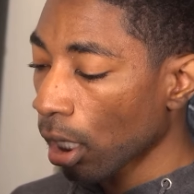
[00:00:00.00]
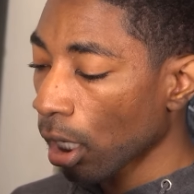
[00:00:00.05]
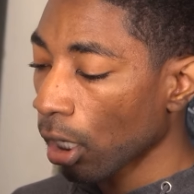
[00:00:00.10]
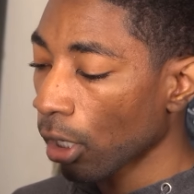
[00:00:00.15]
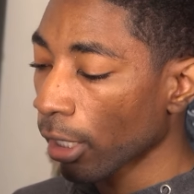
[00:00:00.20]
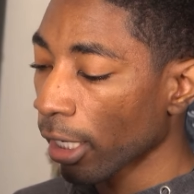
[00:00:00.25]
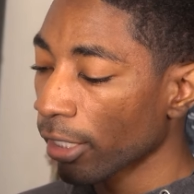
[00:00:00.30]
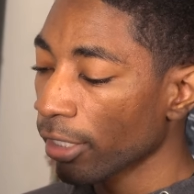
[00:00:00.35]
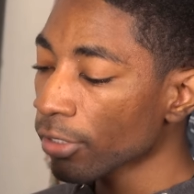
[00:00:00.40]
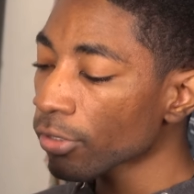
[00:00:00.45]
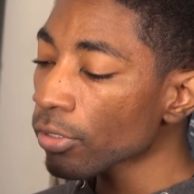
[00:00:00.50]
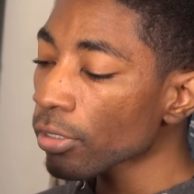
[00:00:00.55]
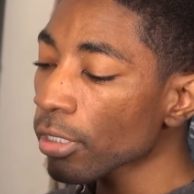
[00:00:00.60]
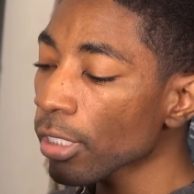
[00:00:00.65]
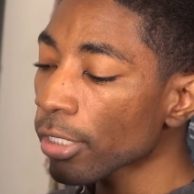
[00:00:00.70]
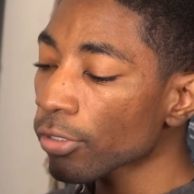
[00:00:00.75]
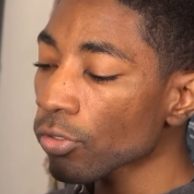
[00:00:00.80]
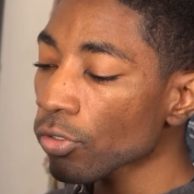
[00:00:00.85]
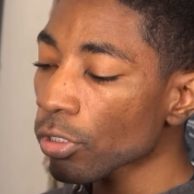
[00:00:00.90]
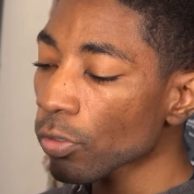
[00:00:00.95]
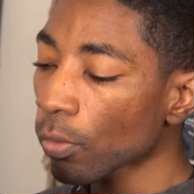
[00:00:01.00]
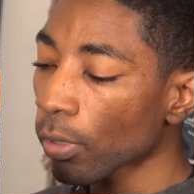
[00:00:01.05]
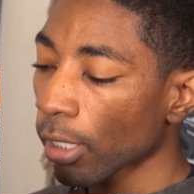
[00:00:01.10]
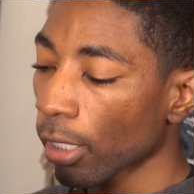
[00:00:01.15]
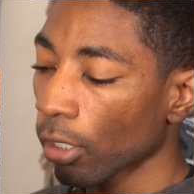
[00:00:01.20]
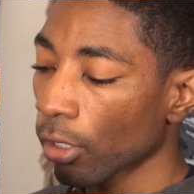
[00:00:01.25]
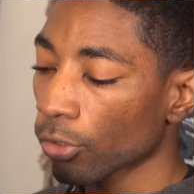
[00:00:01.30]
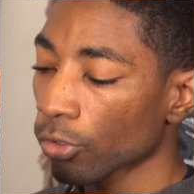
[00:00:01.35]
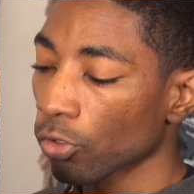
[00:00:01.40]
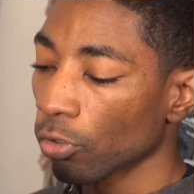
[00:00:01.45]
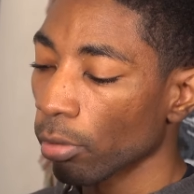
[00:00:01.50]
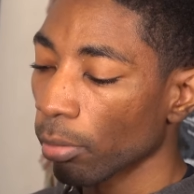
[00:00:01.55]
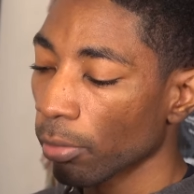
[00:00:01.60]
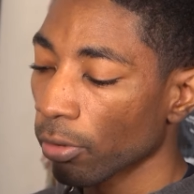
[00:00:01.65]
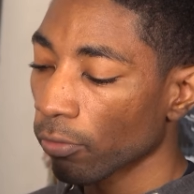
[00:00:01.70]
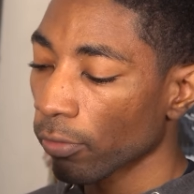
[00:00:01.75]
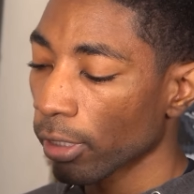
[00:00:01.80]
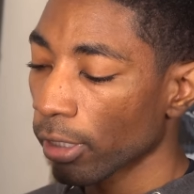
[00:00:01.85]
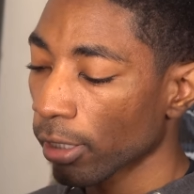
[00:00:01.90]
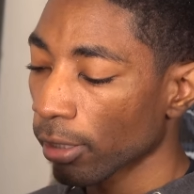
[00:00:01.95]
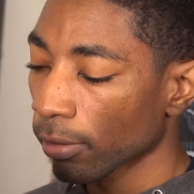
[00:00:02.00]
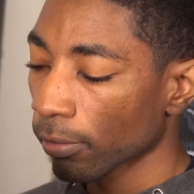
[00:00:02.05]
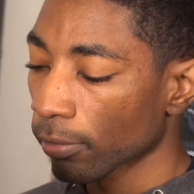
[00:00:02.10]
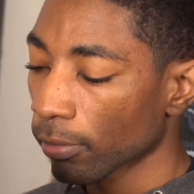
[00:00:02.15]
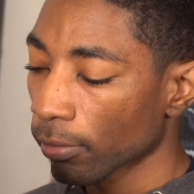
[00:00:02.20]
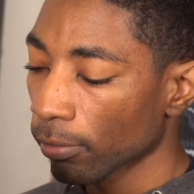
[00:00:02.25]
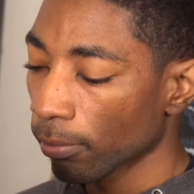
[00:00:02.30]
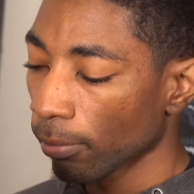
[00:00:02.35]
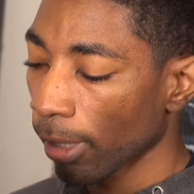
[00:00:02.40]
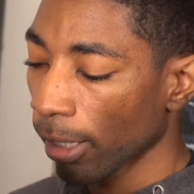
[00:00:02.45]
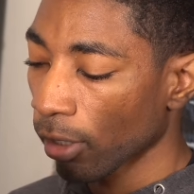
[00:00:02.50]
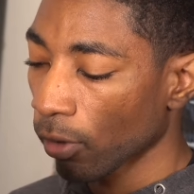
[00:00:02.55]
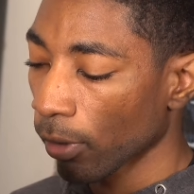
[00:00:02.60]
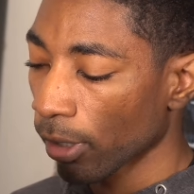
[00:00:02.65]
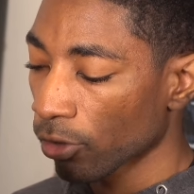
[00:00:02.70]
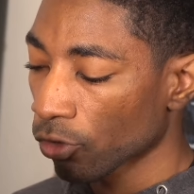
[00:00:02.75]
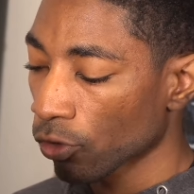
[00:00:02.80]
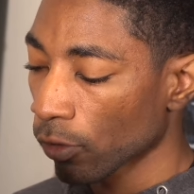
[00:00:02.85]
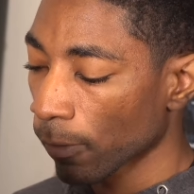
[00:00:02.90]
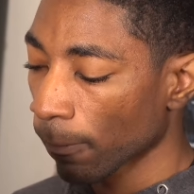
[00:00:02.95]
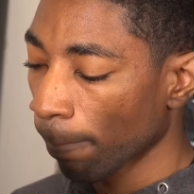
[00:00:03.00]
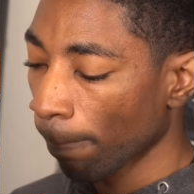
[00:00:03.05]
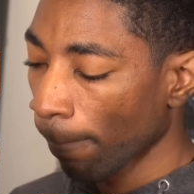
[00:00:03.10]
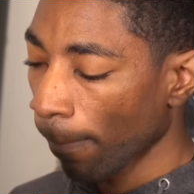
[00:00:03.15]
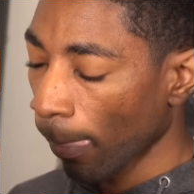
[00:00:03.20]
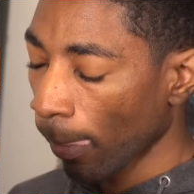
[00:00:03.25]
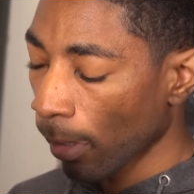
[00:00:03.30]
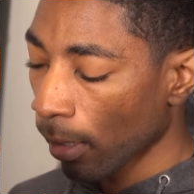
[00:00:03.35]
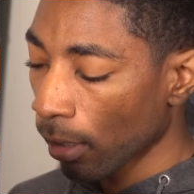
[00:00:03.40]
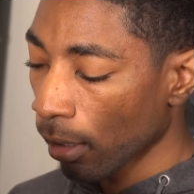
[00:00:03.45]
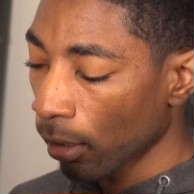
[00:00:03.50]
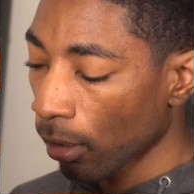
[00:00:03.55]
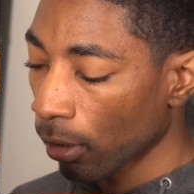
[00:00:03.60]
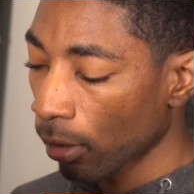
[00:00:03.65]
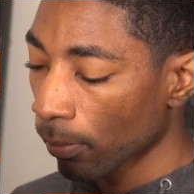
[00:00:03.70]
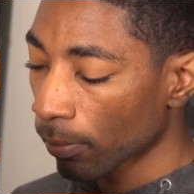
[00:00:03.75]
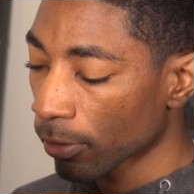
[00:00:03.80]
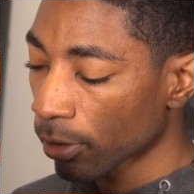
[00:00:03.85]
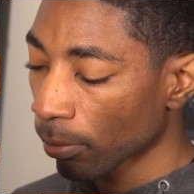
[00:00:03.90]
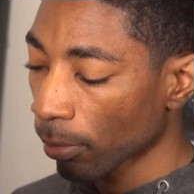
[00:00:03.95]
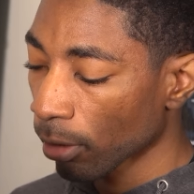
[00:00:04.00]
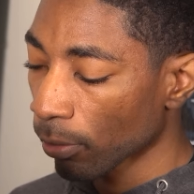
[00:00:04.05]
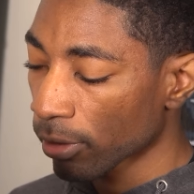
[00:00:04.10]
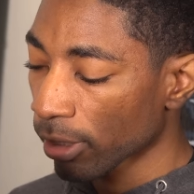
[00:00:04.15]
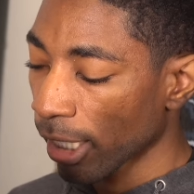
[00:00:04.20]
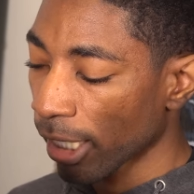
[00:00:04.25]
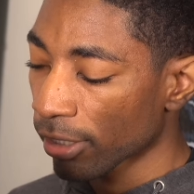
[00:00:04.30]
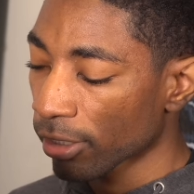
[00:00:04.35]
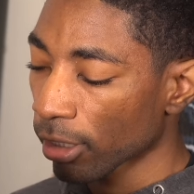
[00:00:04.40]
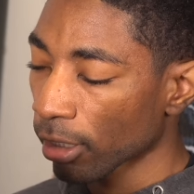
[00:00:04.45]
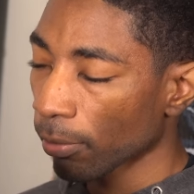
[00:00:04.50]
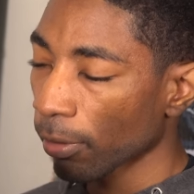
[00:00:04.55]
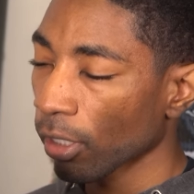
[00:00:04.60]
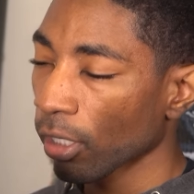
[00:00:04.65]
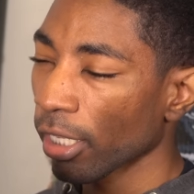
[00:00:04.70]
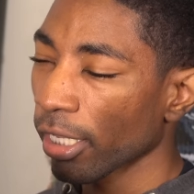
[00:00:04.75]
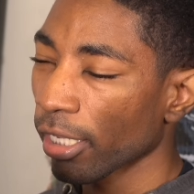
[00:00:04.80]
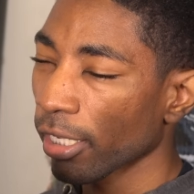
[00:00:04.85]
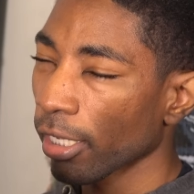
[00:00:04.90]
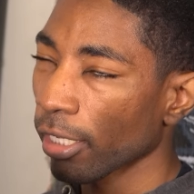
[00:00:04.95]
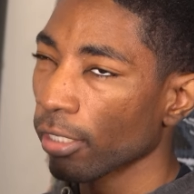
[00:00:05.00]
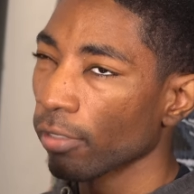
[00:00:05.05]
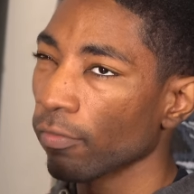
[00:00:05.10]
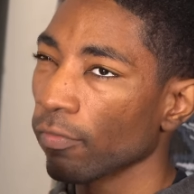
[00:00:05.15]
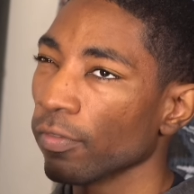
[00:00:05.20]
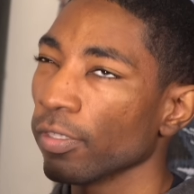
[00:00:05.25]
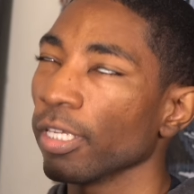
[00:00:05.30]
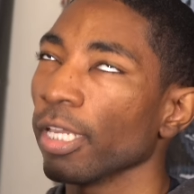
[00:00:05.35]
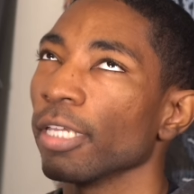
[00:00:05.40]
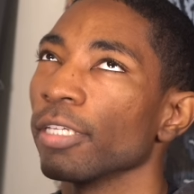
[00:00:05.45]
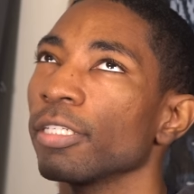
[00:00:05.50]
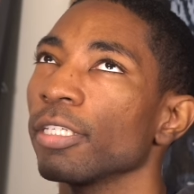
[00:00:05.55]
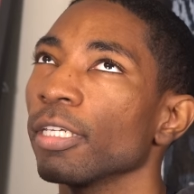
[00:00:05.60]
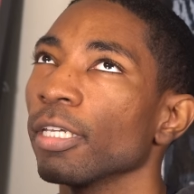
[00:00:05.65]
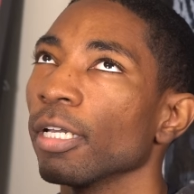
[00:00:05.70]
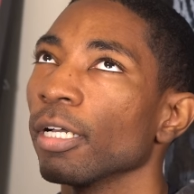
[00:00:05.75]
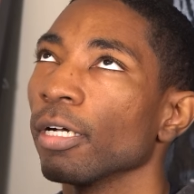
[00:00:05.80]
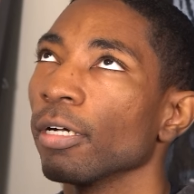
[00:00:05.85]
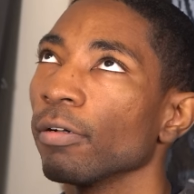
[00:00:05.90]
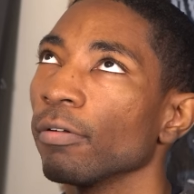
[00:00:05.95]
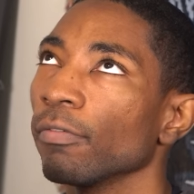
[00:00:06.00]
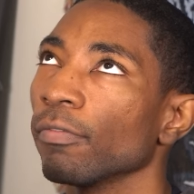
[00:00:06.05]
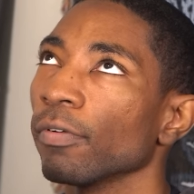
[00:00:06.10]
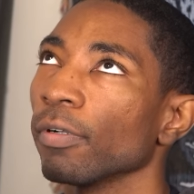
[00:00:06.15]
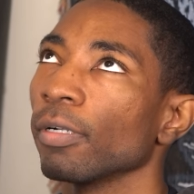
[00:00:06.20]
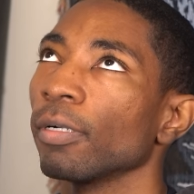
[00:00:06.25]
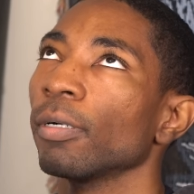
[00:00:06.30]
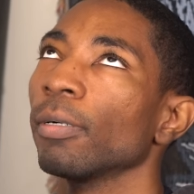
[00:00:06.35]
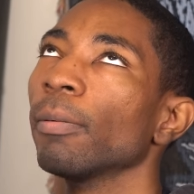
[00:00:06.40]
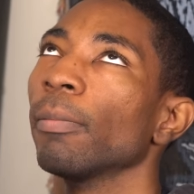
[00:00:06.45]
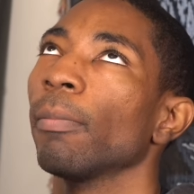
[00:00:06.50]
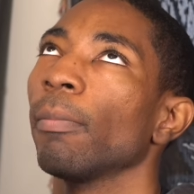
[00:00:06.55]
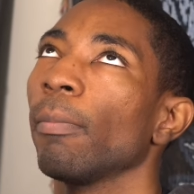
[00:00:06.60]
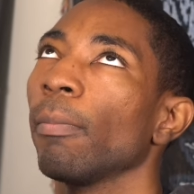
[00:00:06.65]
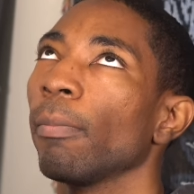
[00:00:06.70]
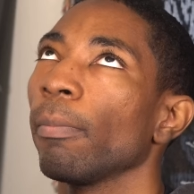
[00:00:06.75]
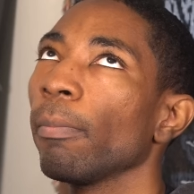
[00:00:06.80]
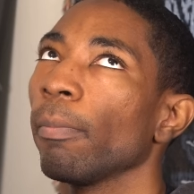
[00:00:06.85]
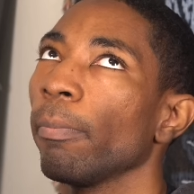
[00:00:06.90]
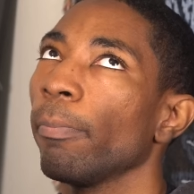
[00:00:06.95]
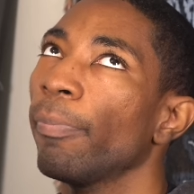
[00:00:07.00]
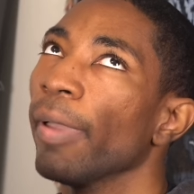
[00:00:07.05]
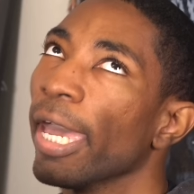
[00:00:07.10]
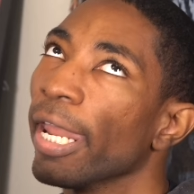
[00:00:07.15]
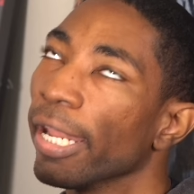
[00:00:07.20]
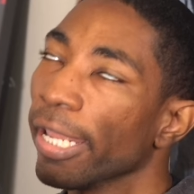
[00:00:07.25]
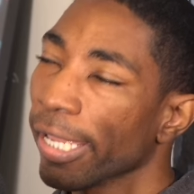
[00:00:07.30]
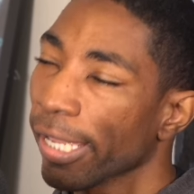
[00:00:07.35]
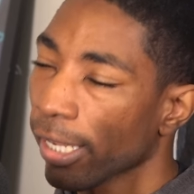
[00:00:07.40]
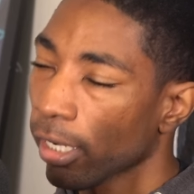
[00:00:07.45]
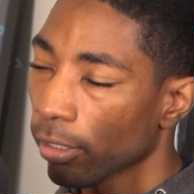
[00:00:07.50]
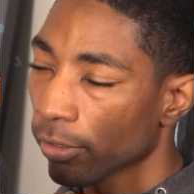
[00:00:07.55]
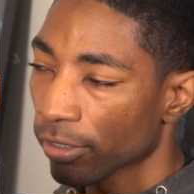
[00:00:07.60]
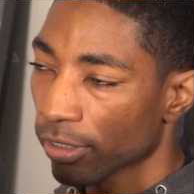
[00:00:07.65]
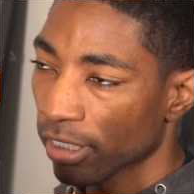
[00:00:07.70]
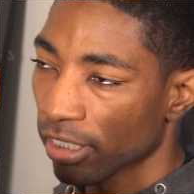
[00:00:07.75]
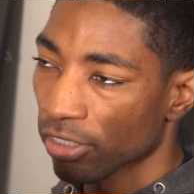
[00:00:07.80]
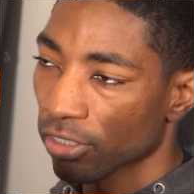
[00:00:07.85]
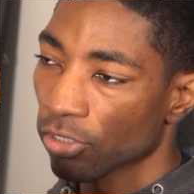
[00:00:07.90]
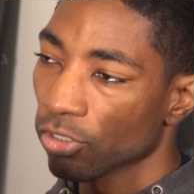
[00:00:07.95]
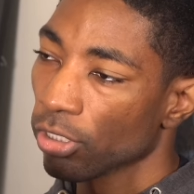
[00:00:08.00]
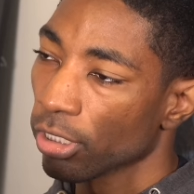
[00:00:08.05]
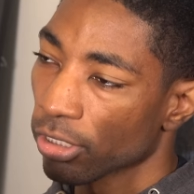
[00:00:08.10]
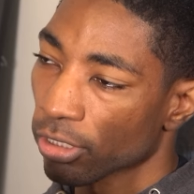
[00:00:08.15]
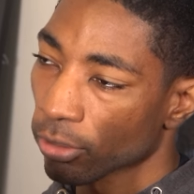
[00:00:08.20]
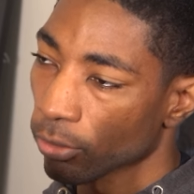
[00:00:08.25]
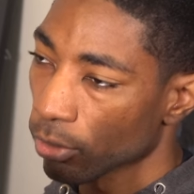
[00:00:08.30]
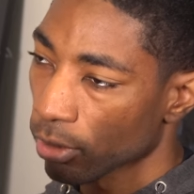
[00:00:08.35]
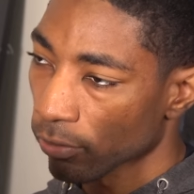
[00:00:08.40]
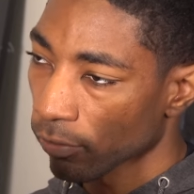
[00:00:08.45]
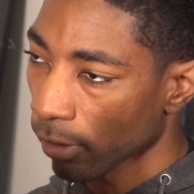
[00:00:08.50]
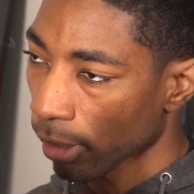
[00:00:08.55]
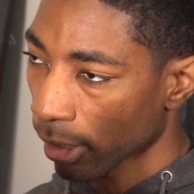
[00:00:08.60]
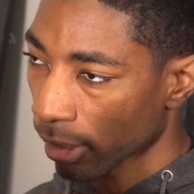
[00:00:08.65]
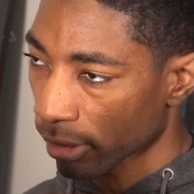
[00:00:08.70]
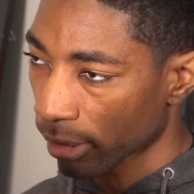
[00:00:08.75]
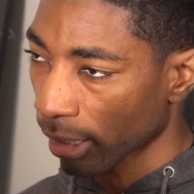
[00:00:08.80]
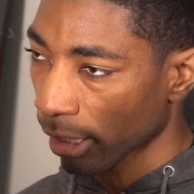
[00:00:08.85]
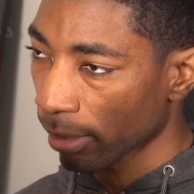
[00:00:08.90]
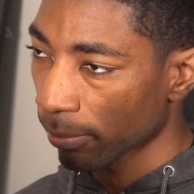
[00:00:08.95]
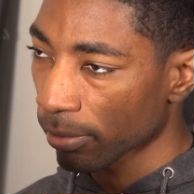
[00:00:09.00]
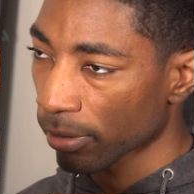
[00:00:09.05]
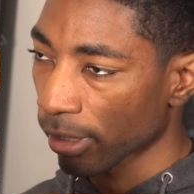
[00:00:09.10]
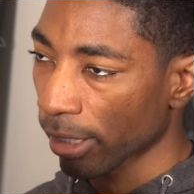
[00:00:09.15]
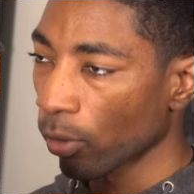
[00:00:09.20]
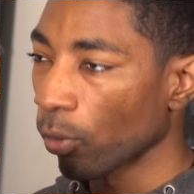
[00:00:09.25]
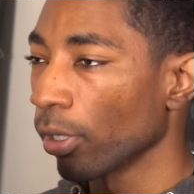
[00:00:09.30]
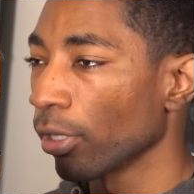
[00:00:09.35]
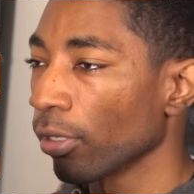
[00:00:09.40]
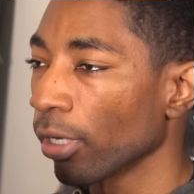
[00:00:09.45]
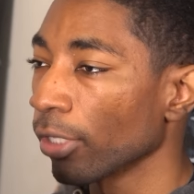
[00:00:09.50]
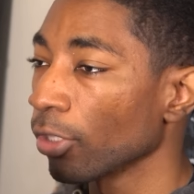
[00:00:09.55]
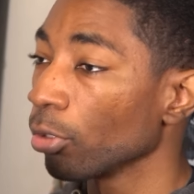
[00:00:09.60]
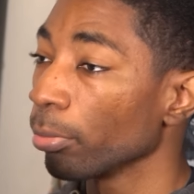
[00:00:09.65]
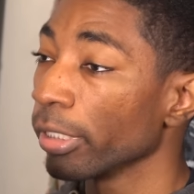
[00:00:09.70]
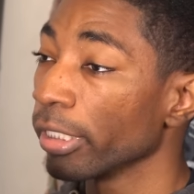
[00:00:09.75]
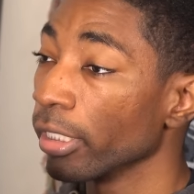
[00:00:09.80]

Okay, this is an interesting one I also remember reading. My question. Um, somebody was asking about like kind of the idea of betting on TCG exclusive archetypes, like whether or not they'll be